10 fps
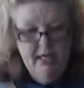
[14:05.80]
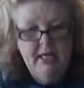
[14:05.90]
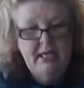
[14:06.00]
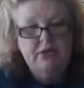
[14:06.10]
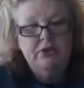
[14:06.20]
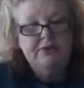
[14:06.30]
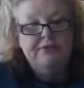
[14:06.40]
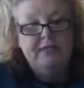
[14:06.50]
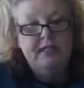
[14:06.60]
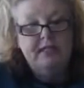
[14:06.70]
Inner
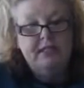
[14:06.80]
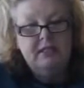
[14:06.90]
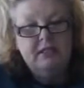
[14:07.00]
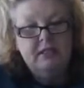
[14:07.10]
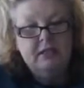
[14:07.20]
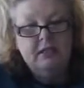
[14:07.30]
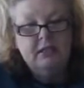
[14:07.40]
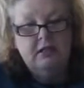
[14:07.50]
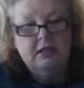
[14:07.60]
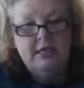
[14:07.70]
Defense.
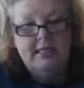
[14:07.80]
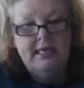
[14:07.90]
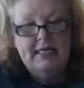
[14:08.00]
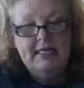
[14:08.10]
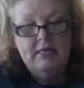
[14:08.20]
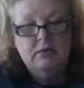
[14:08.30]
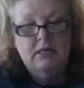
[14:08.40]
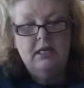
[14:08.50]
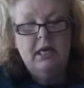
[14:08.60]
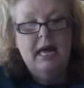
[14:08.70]
So I take this
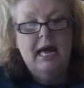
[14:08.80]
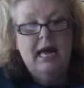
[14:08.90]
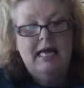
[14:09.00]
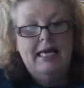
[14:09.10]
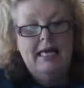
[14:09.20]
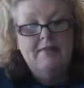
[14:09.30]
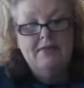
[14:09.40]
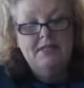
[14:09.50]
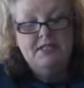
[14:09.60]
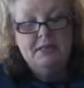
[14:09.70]
one. I gave
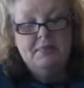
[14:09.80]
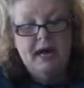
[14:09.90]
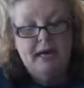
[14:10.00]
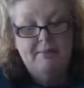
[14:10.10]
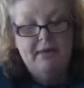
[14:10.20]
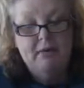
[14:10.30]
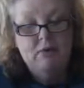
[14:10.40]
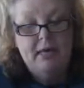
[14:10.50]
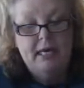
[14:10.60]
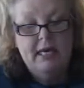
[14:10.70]
this to Poppy a
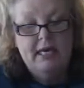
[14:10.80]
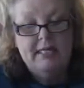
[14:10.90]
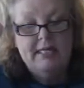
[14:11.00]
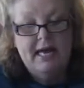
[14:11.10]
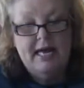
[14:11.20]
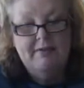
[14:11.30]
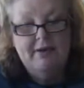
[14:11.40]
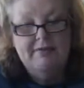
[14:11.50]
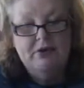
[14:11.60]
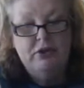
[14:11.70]
week ahead of time
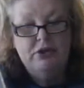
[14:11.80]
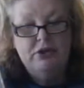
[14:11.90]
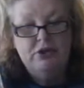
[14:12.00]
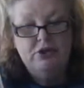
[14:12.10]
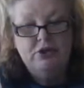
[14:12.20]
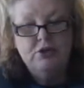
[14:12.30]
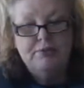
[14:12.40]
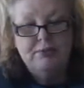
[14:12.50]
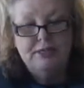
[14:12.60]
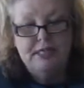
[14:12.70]
of her surgical
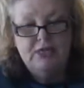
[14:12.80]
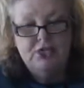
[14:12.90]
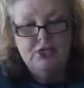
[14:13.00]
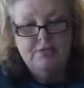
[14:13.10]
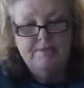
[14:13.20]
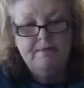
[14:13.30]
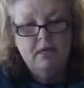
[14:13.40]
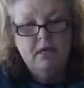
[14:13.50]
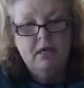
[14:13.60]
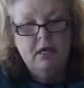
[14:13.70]
procedure.
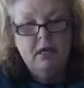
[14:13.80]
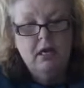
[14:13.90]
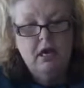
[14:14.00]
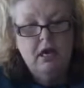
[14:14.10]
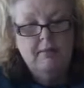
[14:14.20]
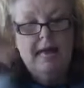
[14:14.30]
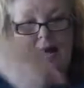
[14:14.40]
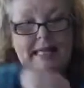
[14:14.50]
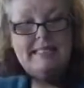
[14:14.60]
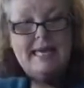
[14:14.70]

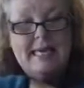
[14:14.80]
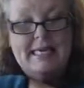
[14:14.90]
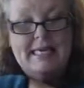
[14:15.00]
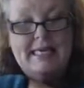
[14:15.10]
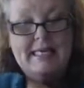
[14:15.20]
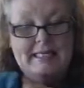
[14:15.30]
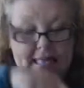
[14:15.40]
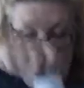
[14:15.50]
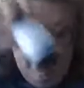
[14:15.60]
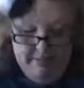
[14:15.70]
I take it
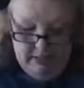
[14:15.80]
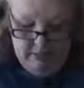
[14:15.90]
anytime I'm going to